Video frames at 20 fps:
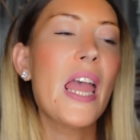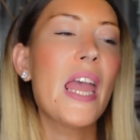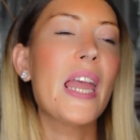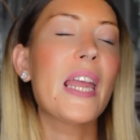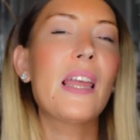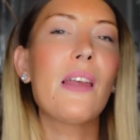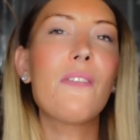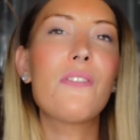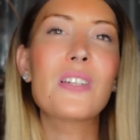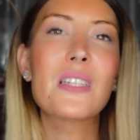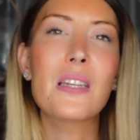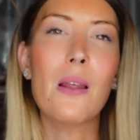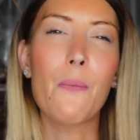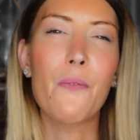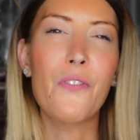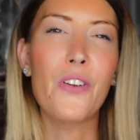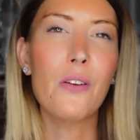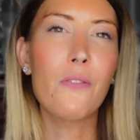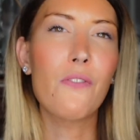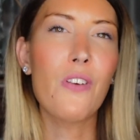It gives
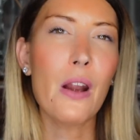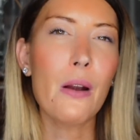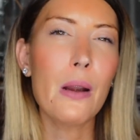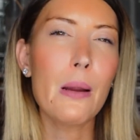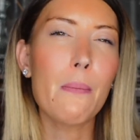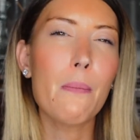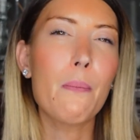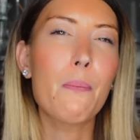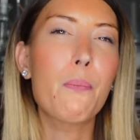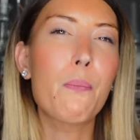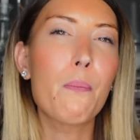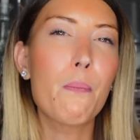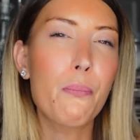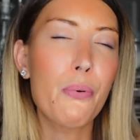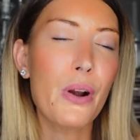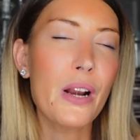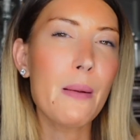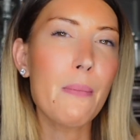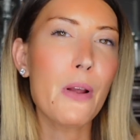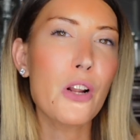something very,
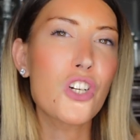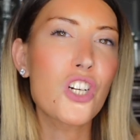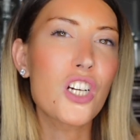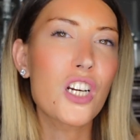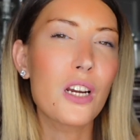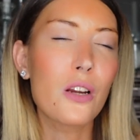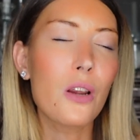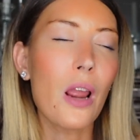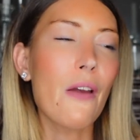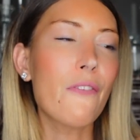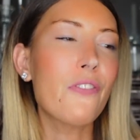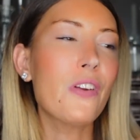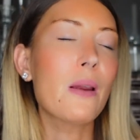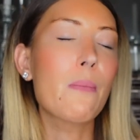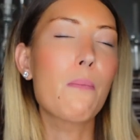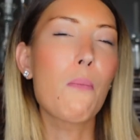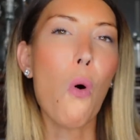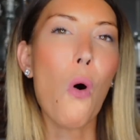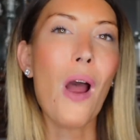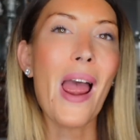pretty much, I
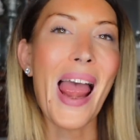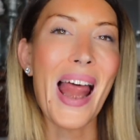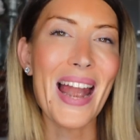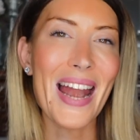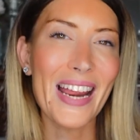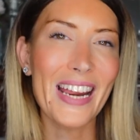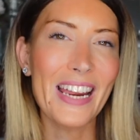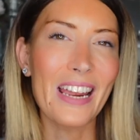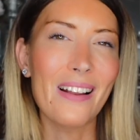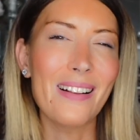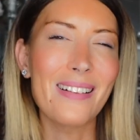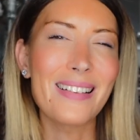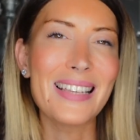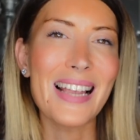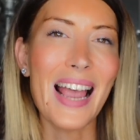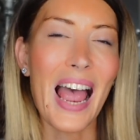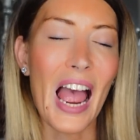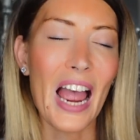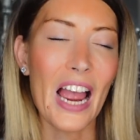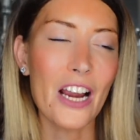think, more
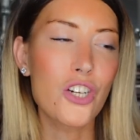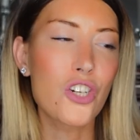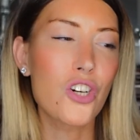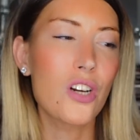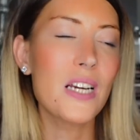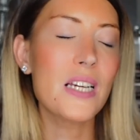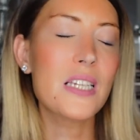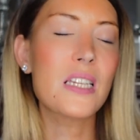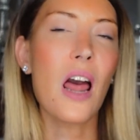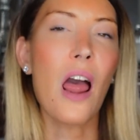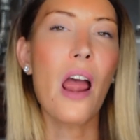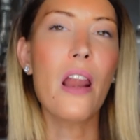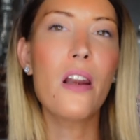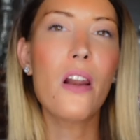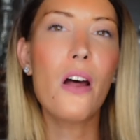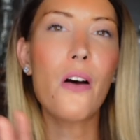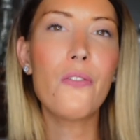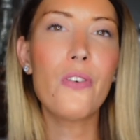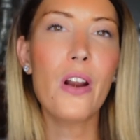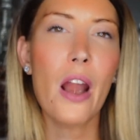elegant actually. So I
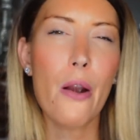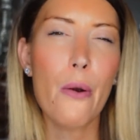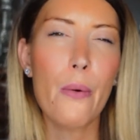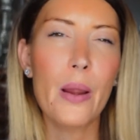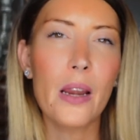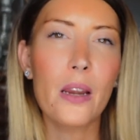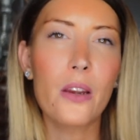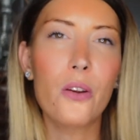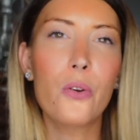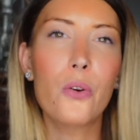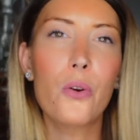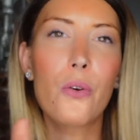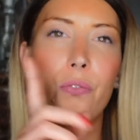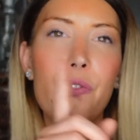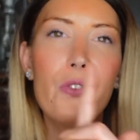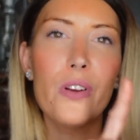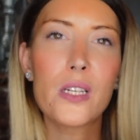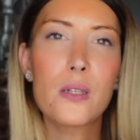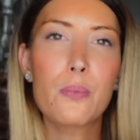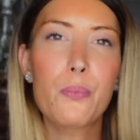love layering, you know,
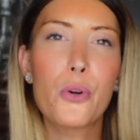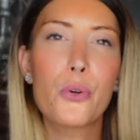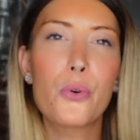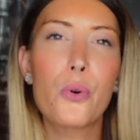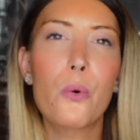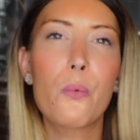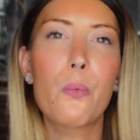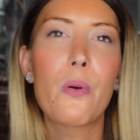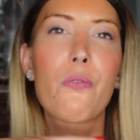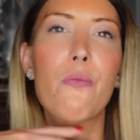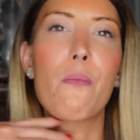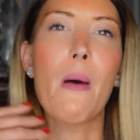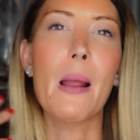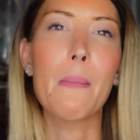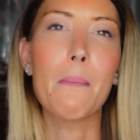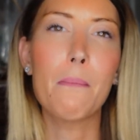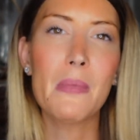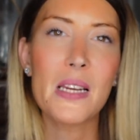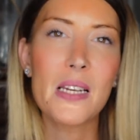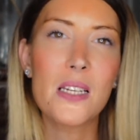this product with
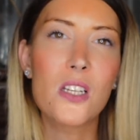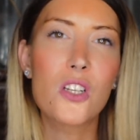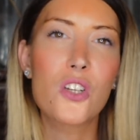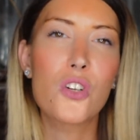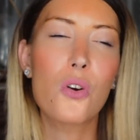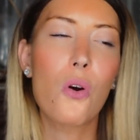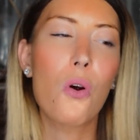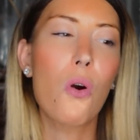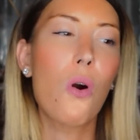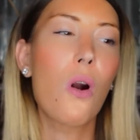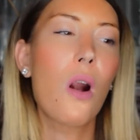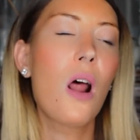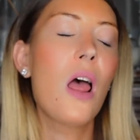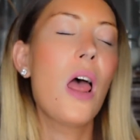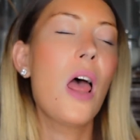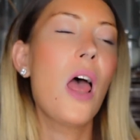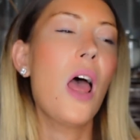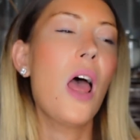my Miss Dior